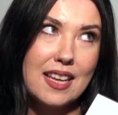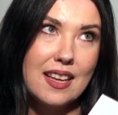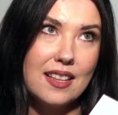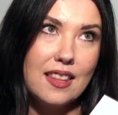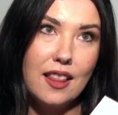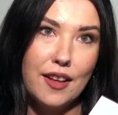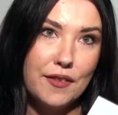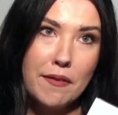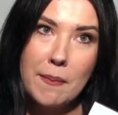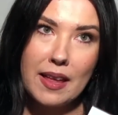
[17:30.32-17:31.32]
the love
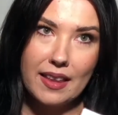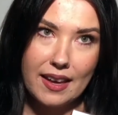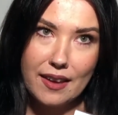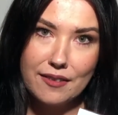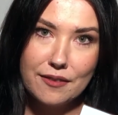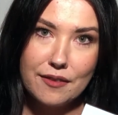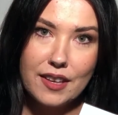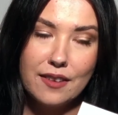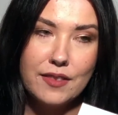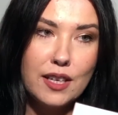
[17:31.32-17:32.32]
of my life.
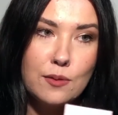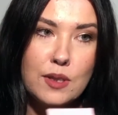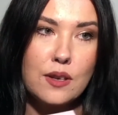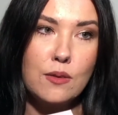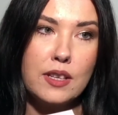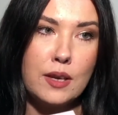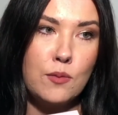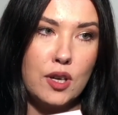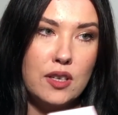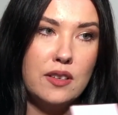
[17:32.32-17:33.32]
If there was only
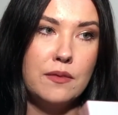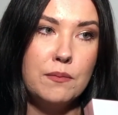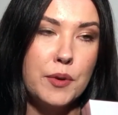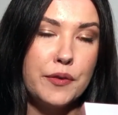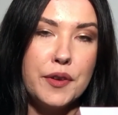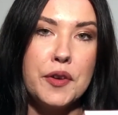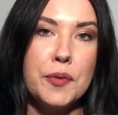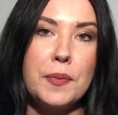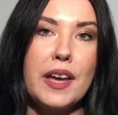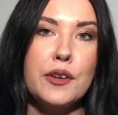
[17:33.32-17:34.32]
one
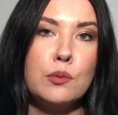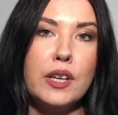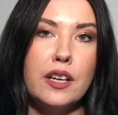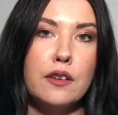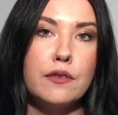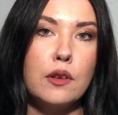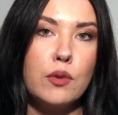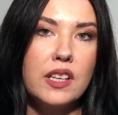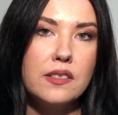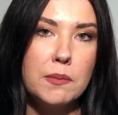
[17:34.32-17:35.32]
perfume I could wear for the
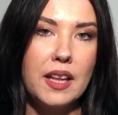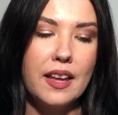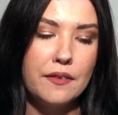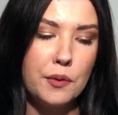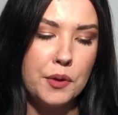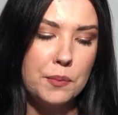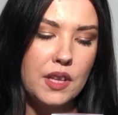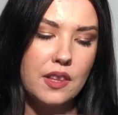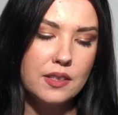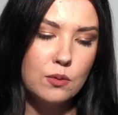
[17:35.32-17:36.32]
rest of my life, it would be
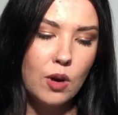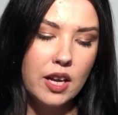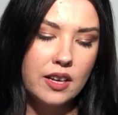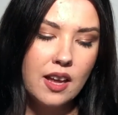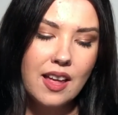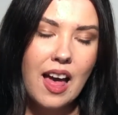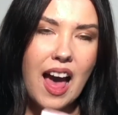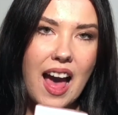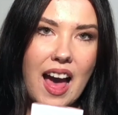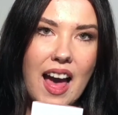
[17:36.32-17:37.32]
this one.
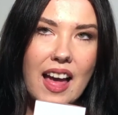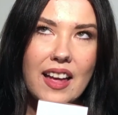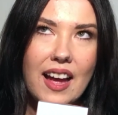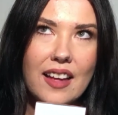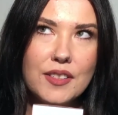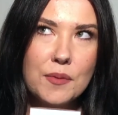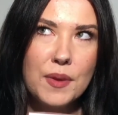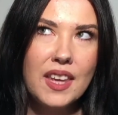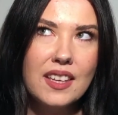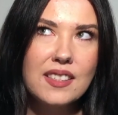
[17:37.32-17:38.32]
To
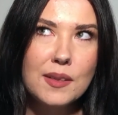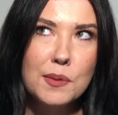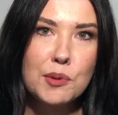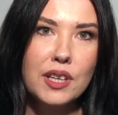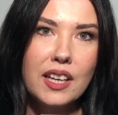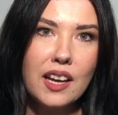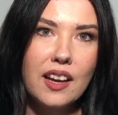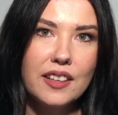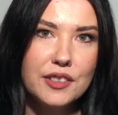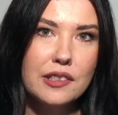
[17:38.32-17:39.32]
me, it seems pretty
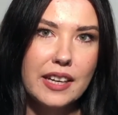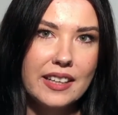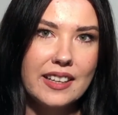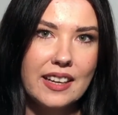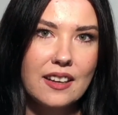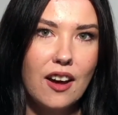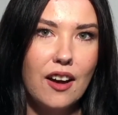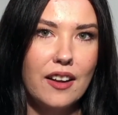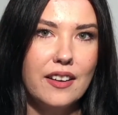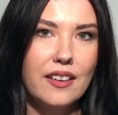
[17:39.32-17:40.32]
underrated
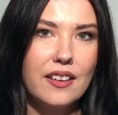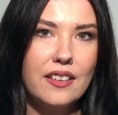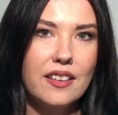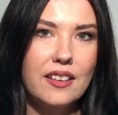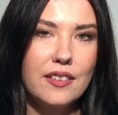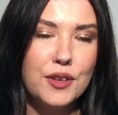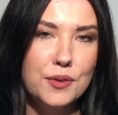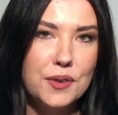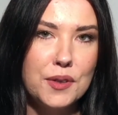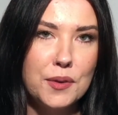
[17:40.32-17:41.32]
on
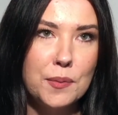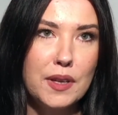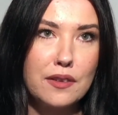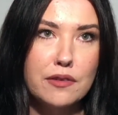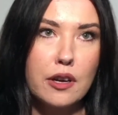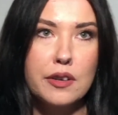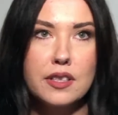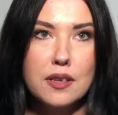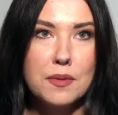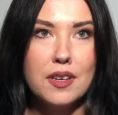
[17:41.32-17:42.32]
YouTube, in the fragrance
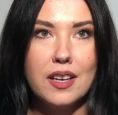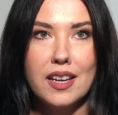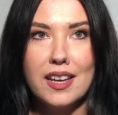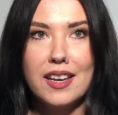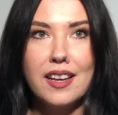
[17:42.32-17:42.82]
community